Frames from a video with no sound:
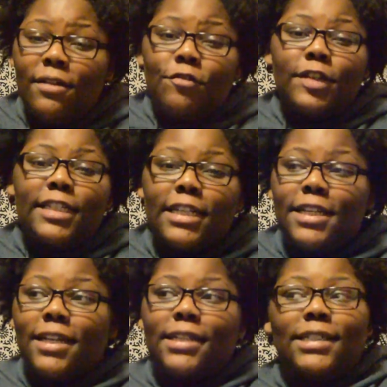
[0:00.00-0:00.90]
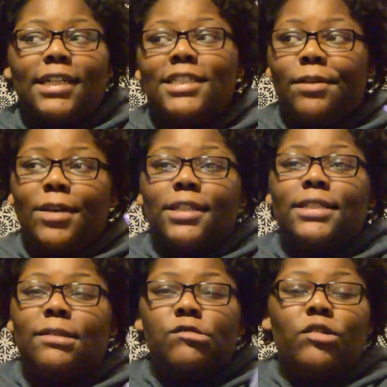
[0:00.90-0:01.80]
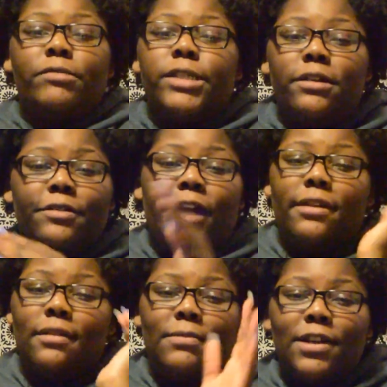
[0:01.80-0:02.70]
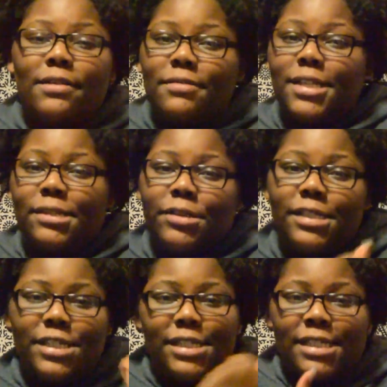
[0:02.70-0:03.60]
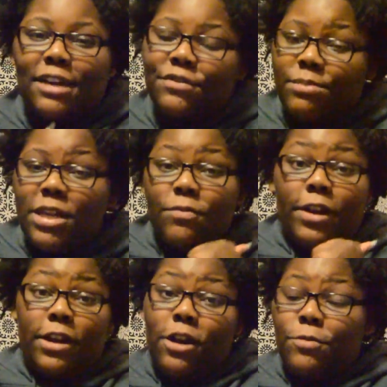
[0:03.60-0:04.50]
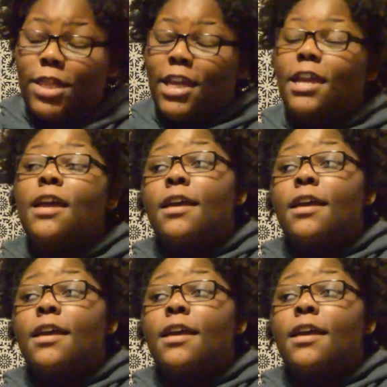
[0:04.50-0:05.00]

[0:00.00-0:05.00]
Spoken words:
Once I took it the second time, I got the same score. I was like, alright, I'm done. This is just not for me, and we're gonna go with it.